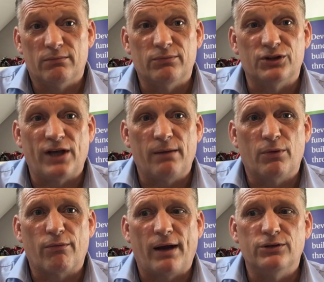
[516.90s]
the same
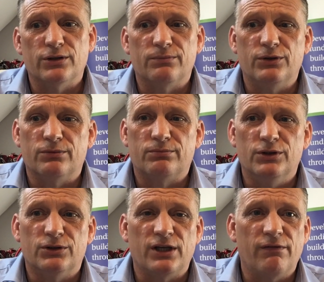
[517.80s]
around your
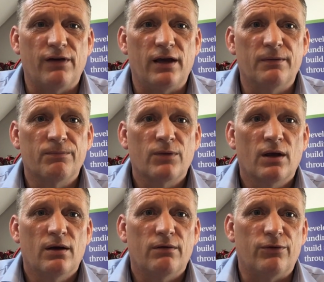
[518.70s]
CV
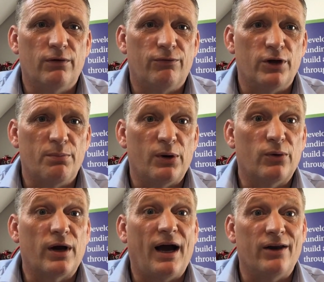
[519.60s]
for your
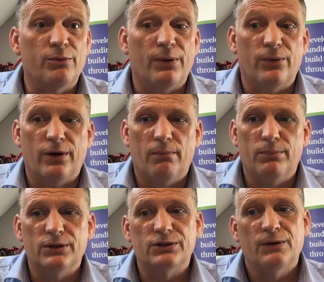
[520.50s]
builder and your build
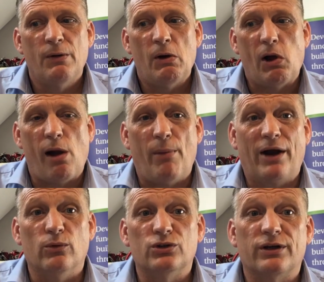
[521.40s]
numbers,
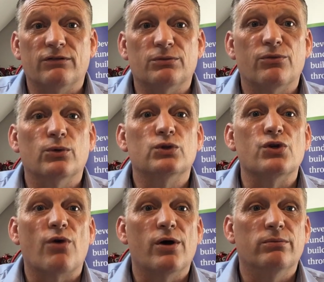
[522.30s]
and also give some thought to
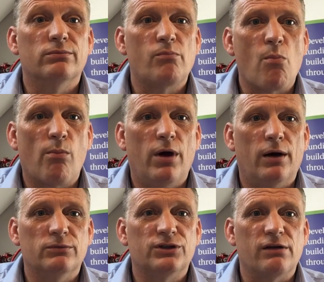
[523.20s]
your own
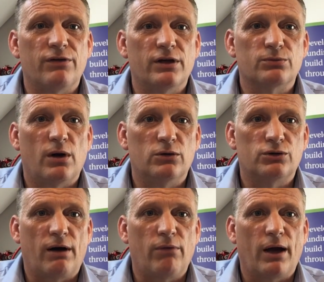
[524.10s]
CV as well and
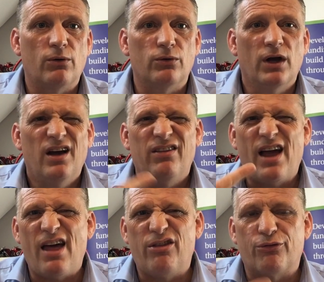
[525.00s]
track record.
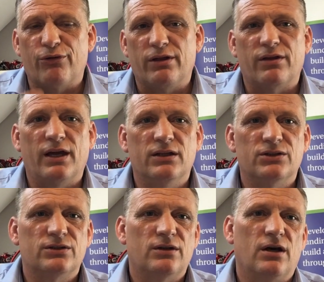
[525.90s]
They're the three
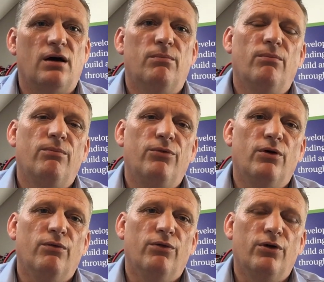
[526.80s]
things
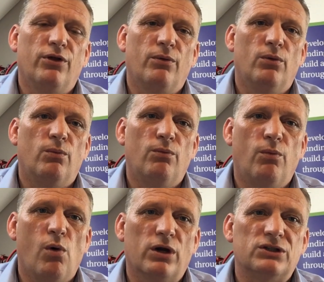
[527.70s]
that they will
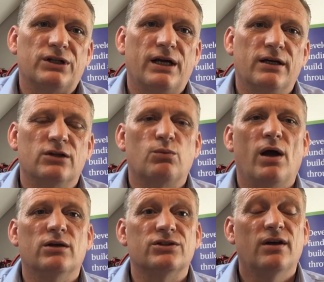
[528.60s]
want to see, as
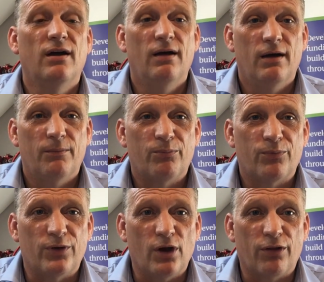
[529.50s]
well as
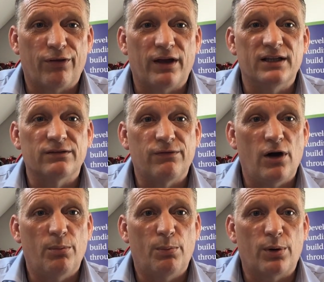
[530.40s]
the other thing is a
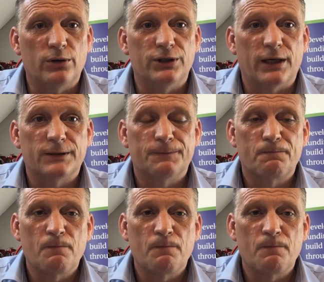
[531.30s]
viable project.